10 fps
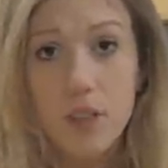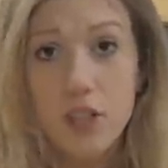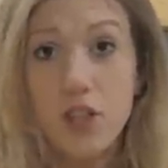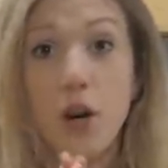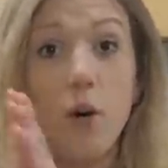
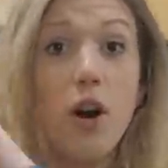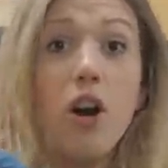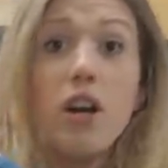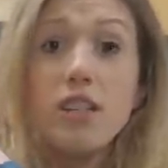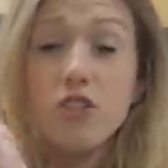So
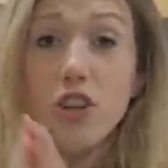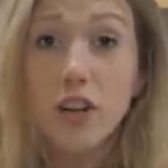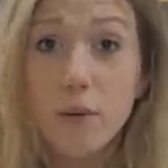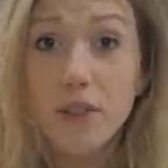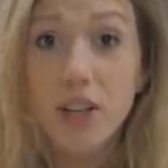
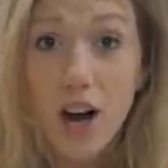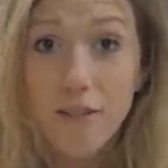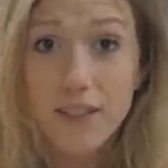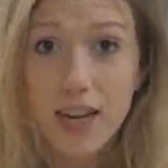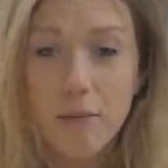starting with a
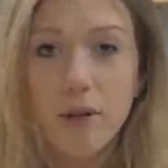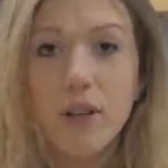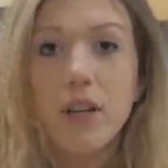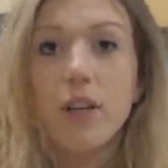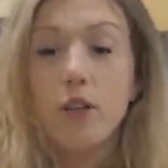coffee table.
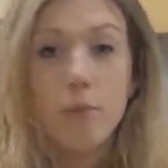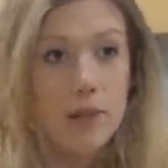You